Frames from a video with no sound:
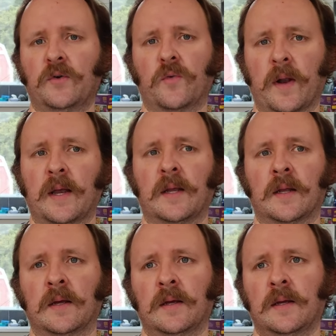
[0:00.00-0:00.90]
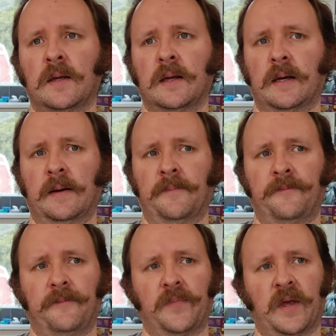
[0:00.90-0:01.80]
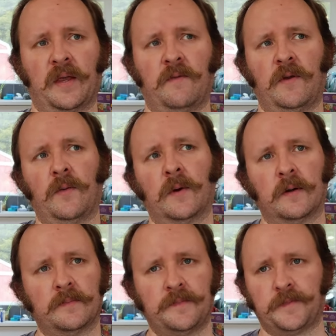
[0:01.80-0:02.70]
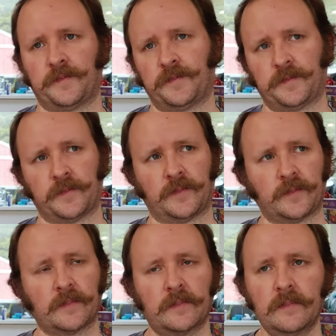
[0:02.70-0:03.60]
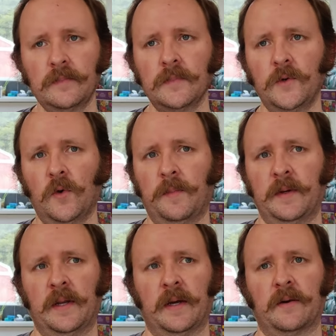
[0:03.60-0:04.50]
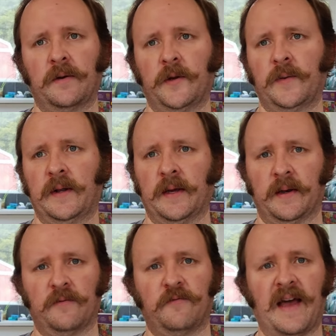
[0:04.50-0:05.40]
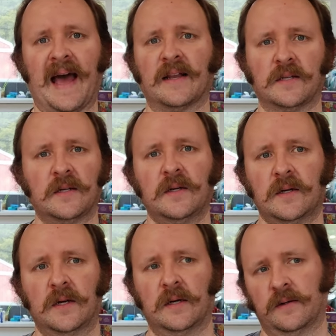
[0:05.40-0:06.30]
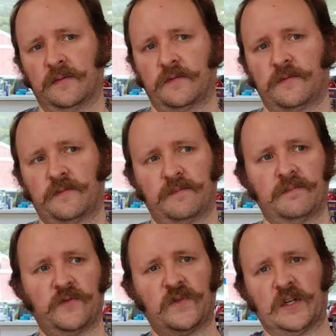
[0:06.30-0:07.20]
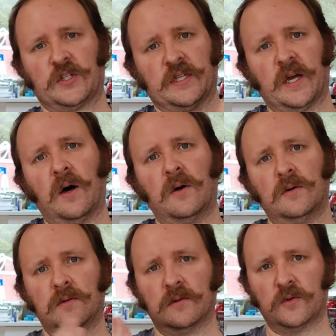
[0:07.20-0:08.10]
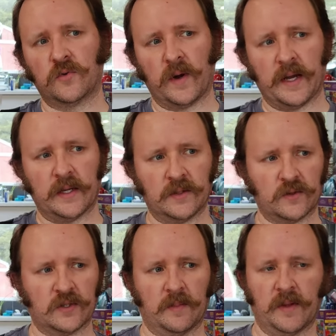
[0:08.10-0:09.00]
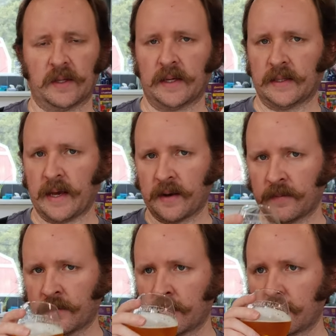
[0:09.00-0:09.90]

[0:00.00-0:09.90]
grain, like if you were in a vat of freshly hulled grains or something like that.